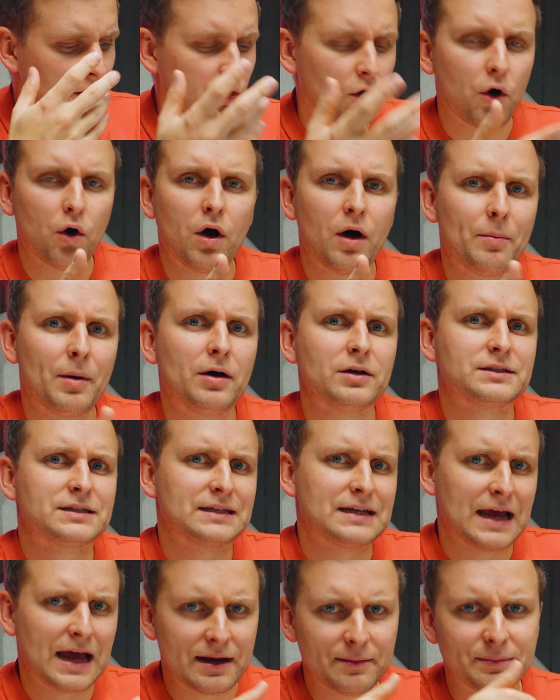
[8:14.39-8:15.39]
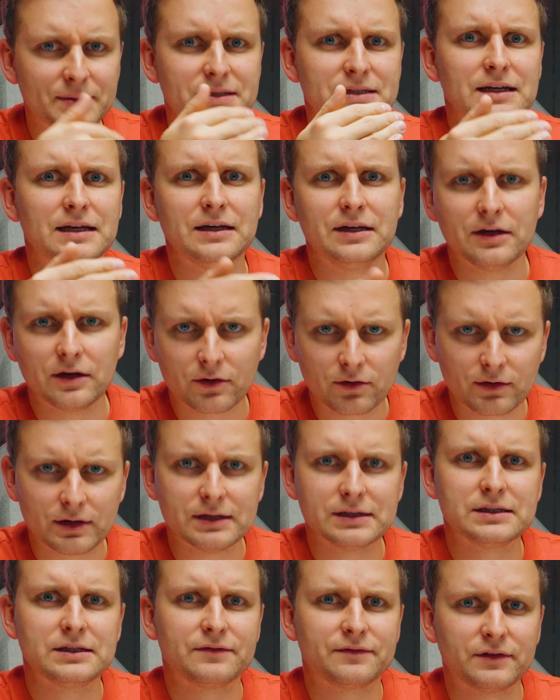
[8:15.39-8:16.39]
law about 10%
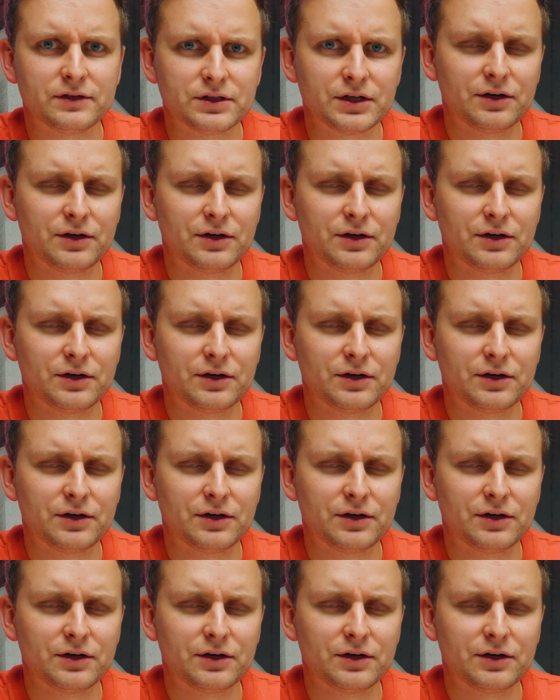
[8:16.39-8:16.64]
increase different